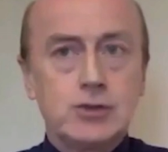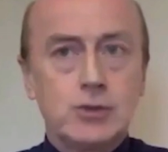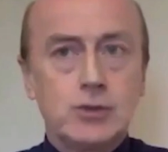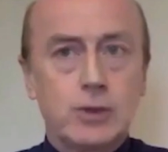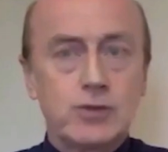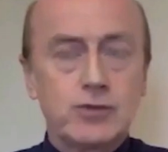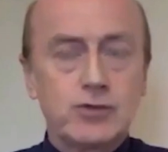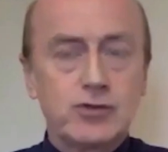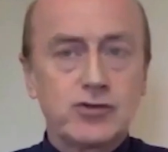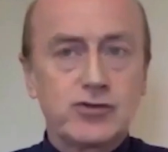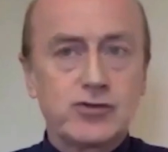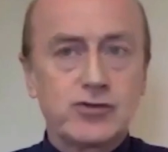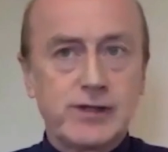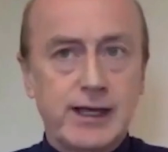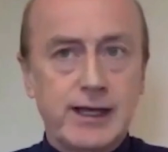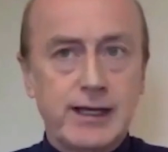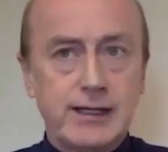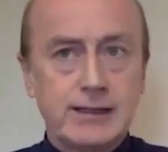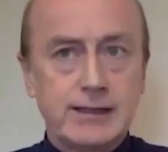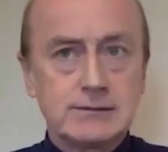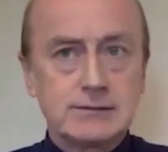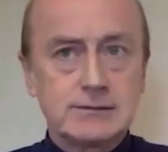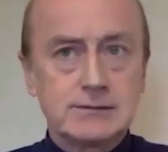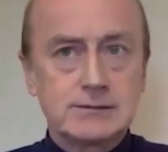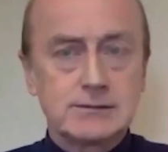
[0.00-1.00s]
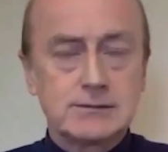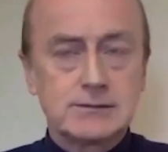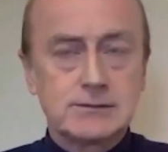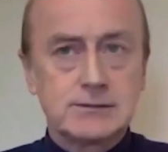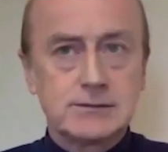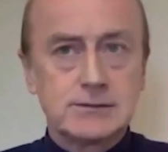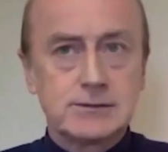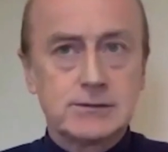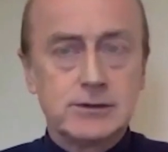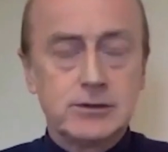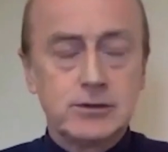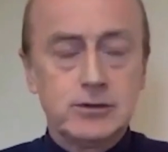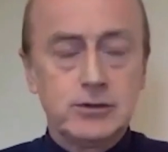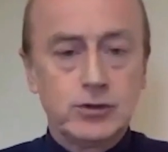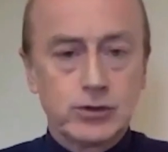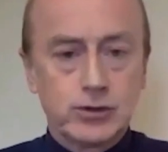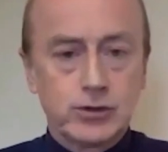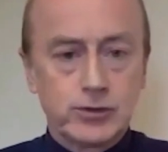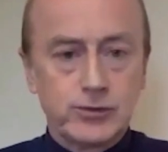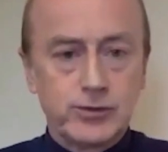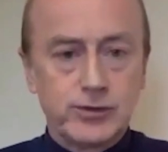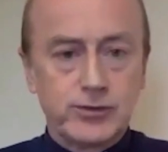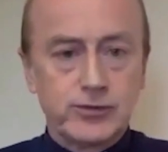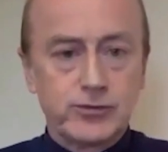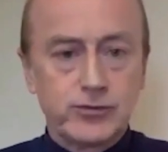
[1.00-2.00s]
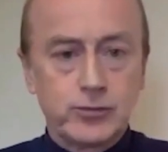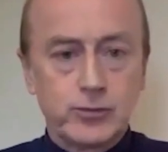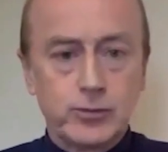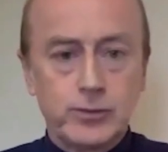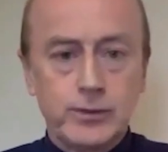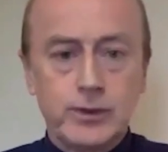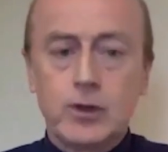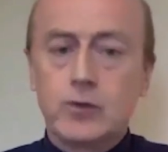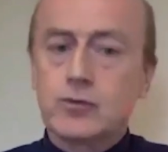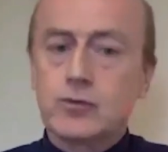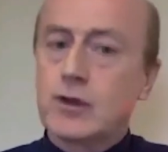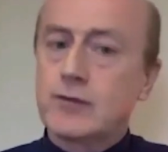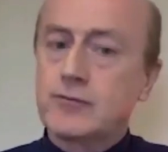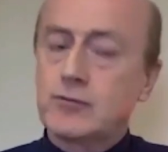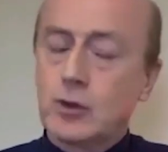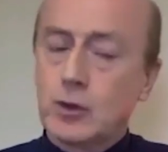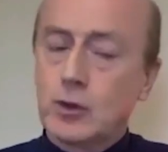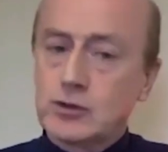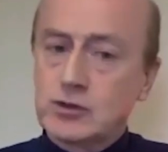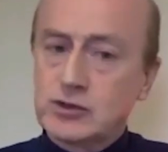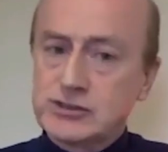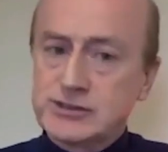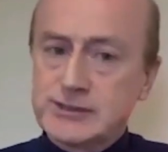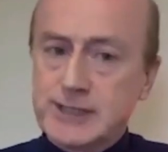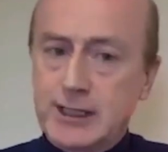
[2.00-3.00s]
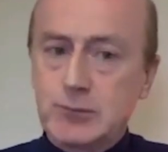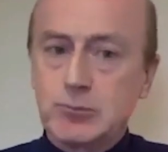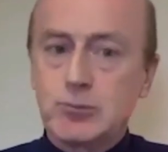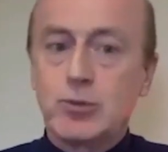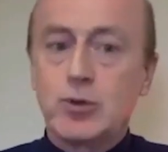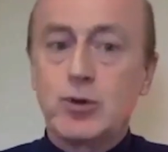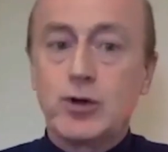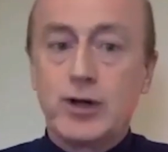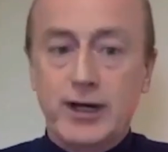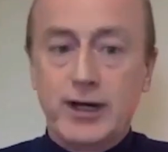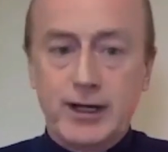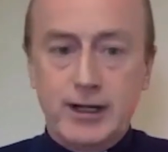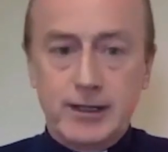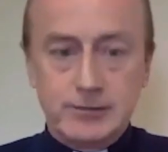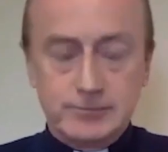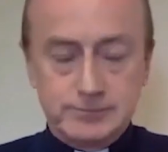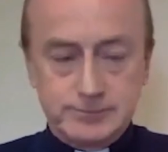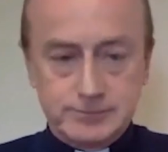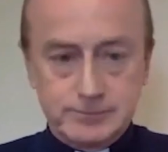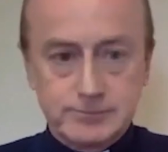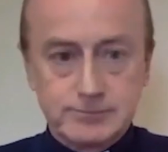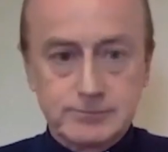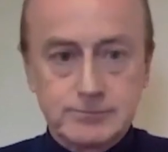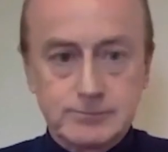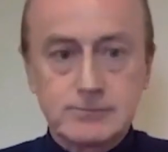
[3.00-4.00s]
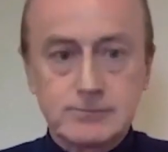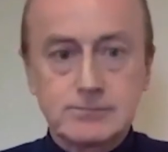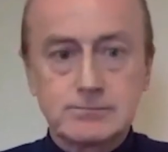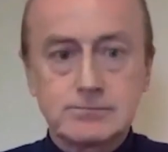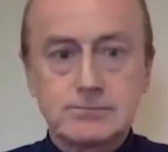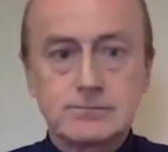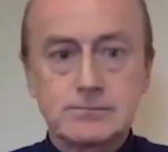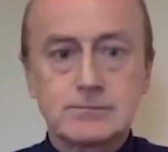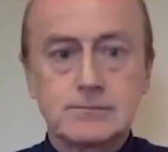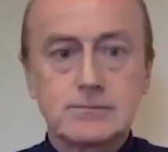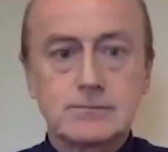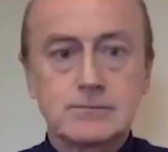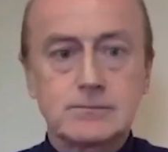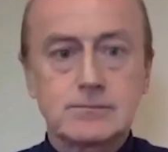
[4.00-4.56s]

to understand the Eucharist, we also have to understand prayer. Prayer.